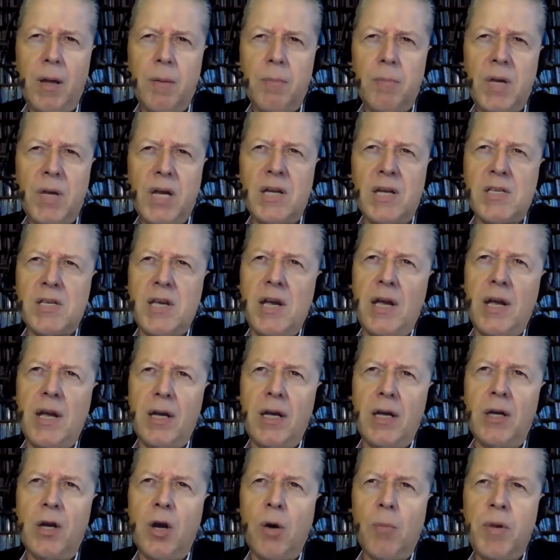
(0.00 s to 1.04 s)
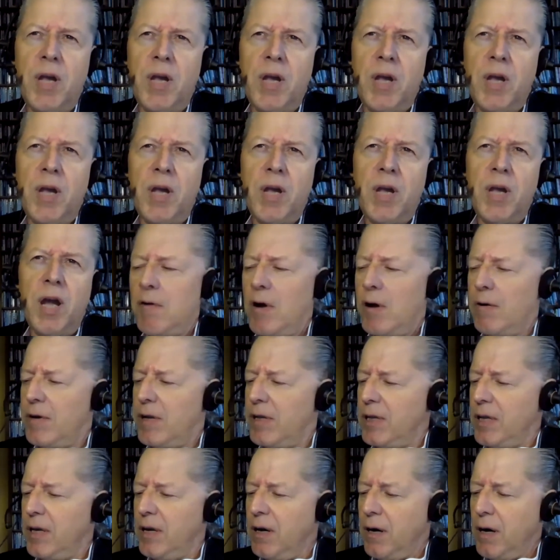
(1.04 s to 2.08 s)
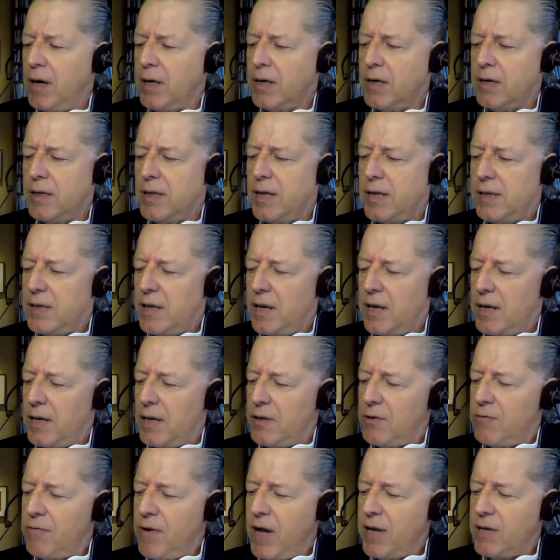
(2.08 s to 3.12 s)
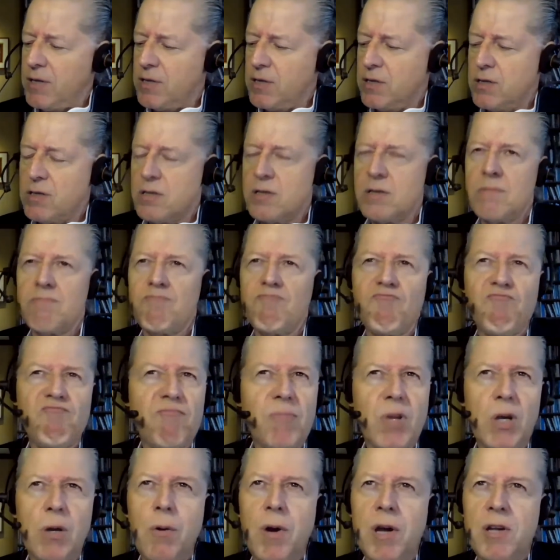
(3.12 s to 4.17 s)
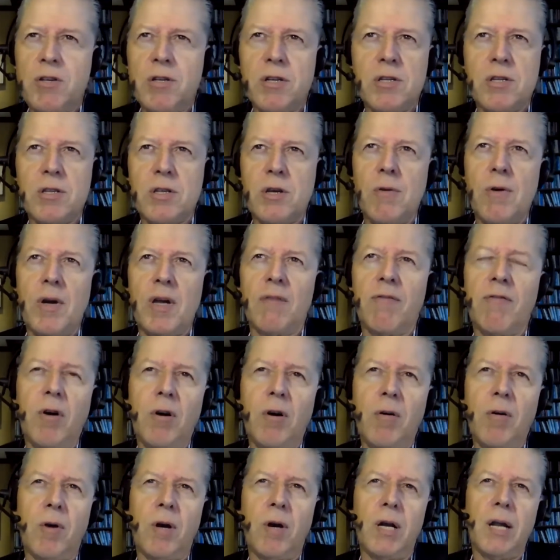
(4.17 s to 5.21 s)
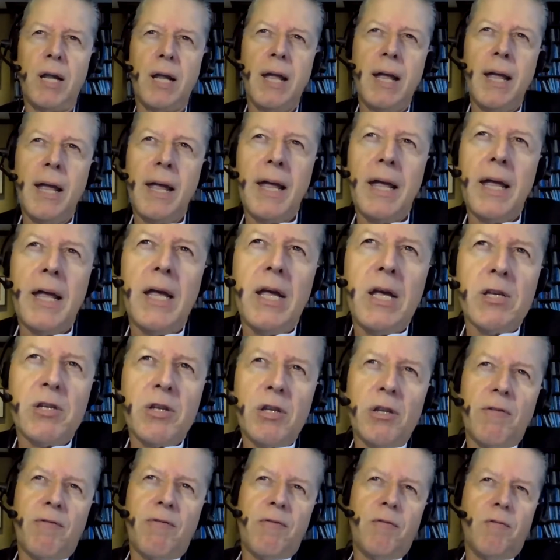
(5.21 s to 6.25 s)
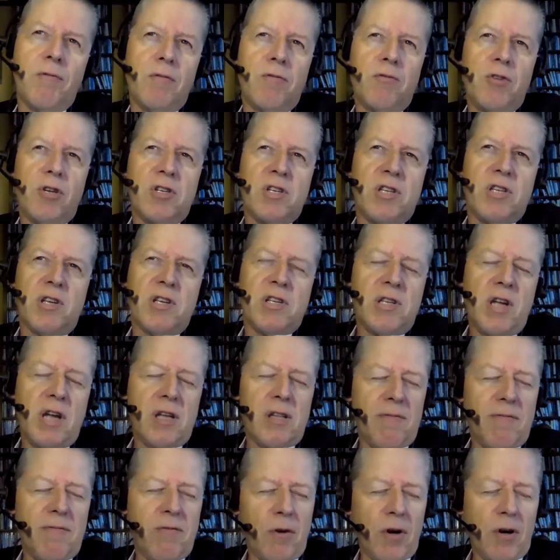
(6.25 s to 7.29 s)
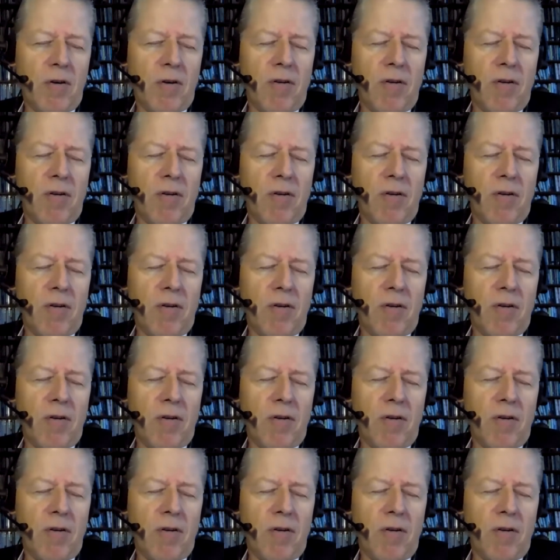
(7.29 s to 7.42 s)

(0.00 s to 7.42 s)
Because I can go beyond what I wrote in the article and then address the questions going forward. So just let's take the 4